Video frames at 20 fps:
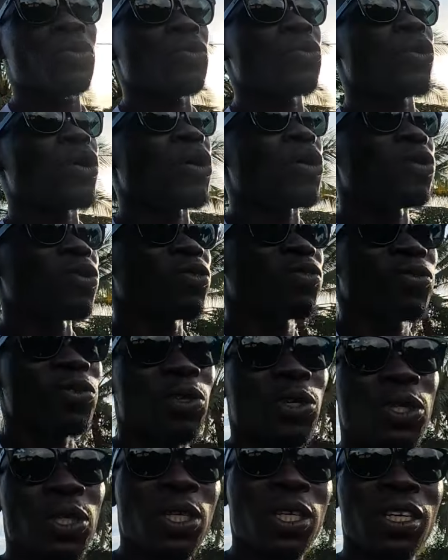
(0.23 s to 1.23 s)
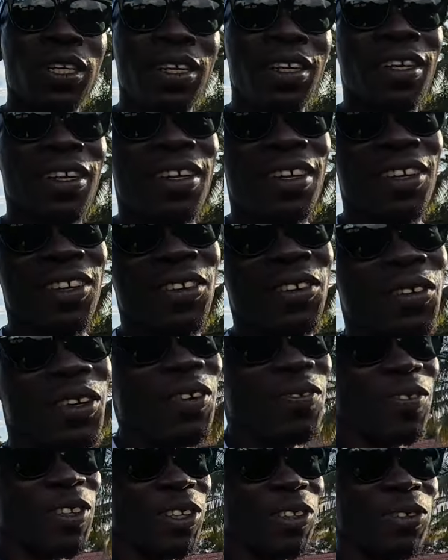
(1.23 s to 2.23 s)
Wow, folks, good
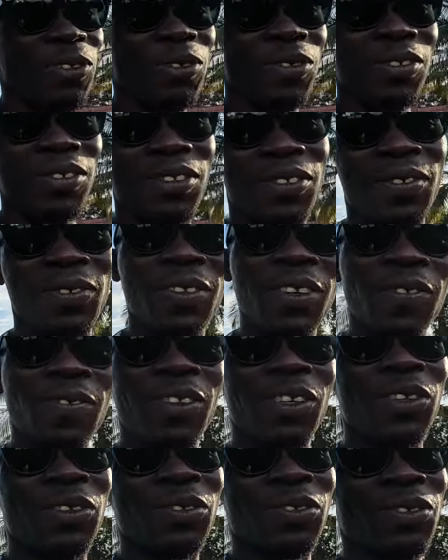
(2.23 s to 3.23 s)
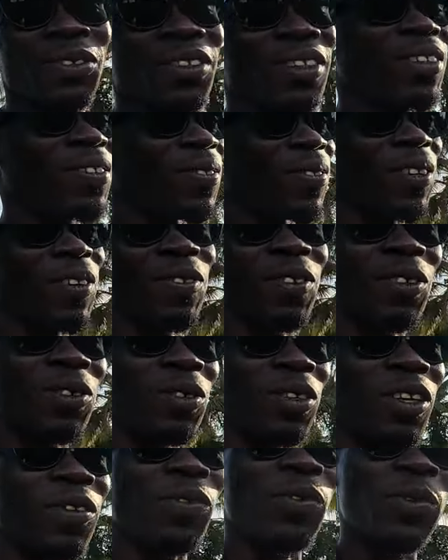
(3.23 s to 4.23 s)
afternoon, good afternoon, good
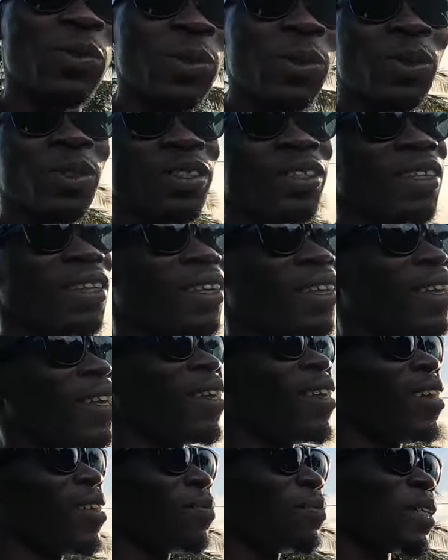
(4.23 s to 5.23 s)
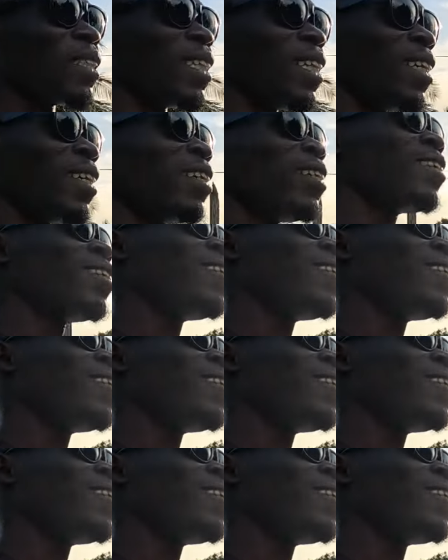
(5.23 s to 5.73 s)
afternoon, everyone. Atene,